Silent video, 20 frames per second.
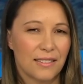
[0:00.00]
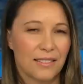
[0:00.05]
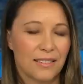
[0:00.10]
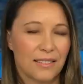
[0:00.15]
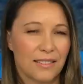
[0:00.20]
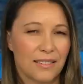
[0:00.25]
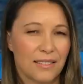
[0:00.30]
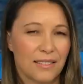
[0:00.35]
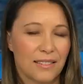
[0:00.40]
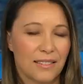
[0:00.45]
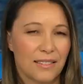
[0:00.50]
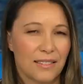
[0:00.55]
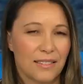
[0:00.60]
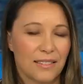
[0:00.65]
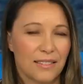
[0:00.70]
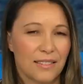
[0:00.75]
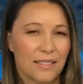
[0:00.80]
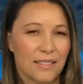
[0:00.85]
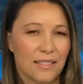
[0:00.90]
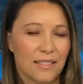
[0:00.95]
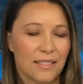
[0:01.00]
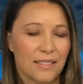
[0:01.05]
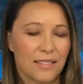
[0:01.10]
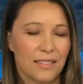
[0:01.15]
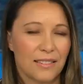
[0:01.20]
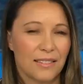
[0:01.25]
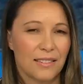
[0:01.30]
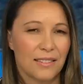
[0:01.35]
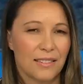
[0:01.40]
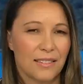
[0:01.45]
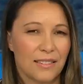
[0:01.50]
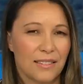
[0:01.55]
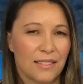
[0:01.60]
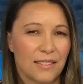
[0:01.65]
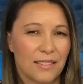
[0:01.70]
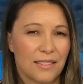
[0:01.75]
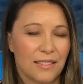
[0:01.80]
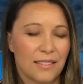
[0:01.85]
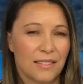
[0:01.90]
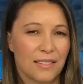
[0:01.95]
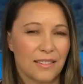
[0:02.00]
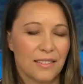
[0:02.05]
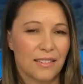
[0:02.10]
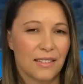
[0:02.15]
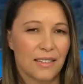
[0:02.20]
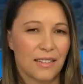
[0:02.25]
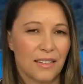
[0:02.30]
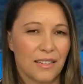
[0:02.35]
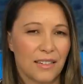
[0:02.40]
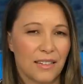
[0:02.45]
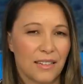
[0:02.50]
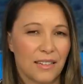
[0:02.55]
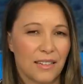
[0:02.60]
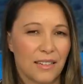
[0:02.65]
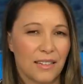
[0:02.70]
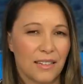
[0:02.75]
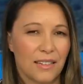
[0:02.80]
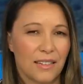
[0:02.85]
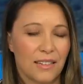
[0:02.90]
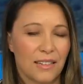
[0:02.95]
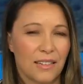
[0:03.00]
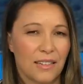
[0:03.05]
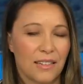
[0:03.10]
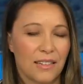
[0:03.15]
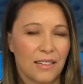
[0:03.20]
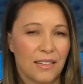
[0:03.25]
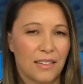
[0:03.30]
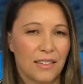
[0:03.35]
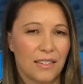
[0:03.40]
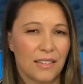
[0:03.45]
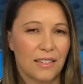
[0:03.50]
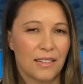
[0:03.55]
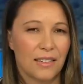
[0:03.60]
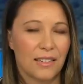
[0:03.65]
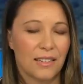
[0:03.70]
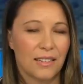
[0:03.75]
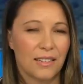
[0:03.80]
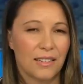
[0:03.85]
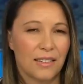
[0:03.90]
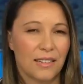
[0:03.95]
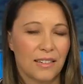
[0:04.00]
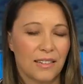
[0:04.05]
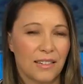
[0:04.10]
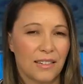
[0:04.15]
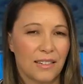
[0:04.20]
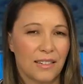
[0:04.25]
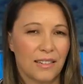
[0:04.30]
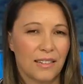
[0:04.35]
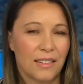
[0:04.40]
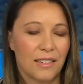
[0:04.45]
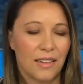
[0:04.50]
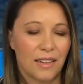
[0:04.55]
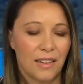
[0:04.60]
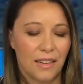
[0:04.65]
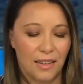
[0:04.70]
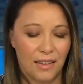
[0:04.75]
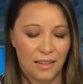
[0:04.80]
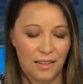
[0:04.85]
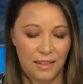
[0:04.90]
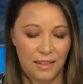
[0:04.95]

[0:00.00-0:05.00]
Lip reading: No words are spoken by the person on screen.